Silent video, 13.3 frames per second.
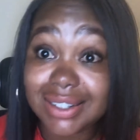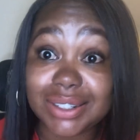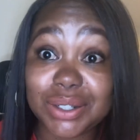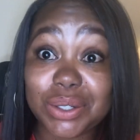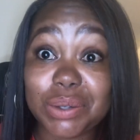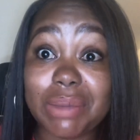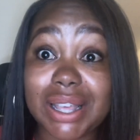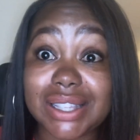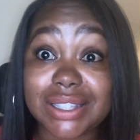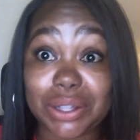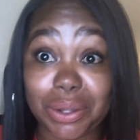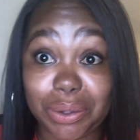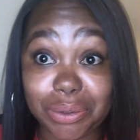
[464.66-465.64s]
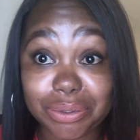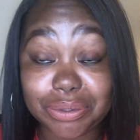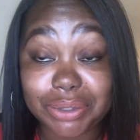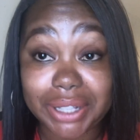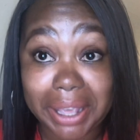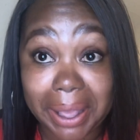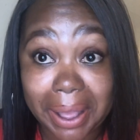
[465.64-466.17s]
to myself.
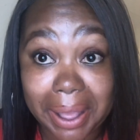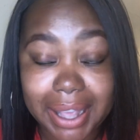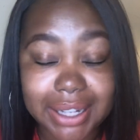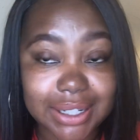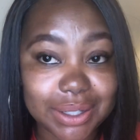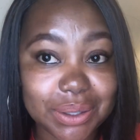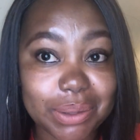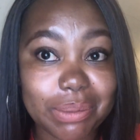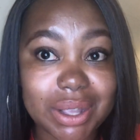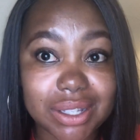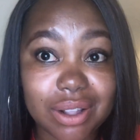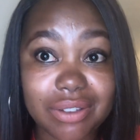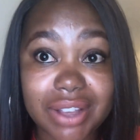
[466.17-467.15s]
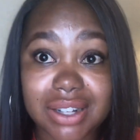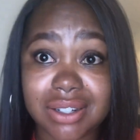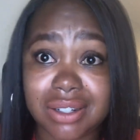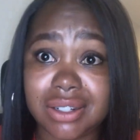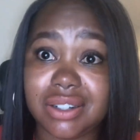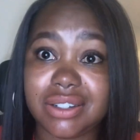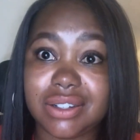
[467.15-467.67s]
Yeah, I did it to myself. I did
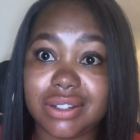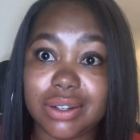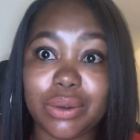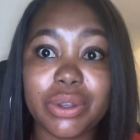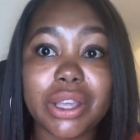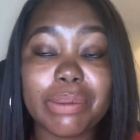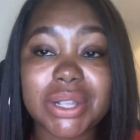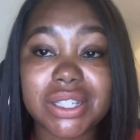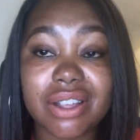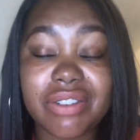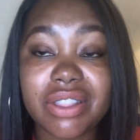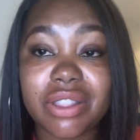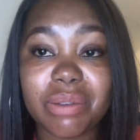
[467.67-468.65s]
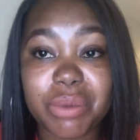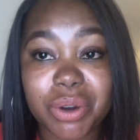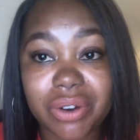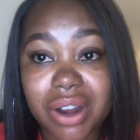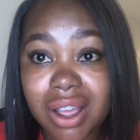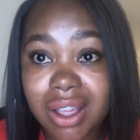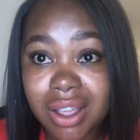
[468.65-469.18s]
it looking myself in the
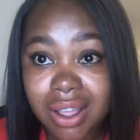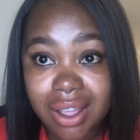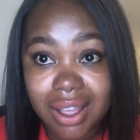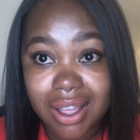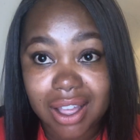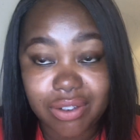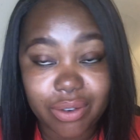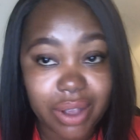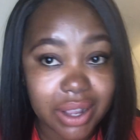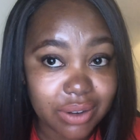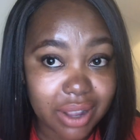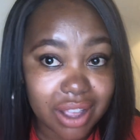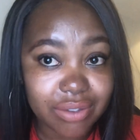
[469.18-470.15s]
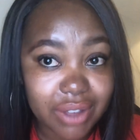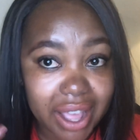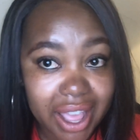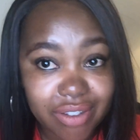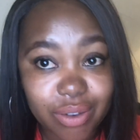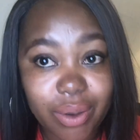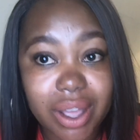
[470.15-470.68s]
mirror. I
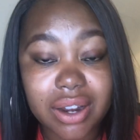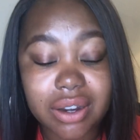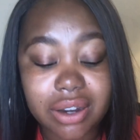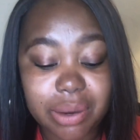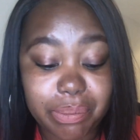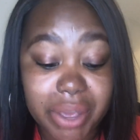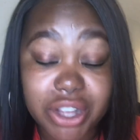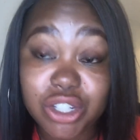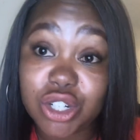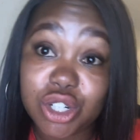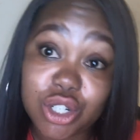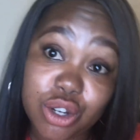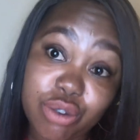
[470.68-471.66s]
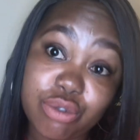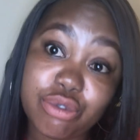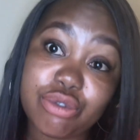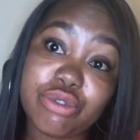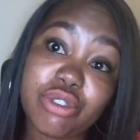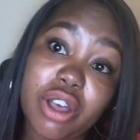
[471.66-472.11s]
have quite an imaginative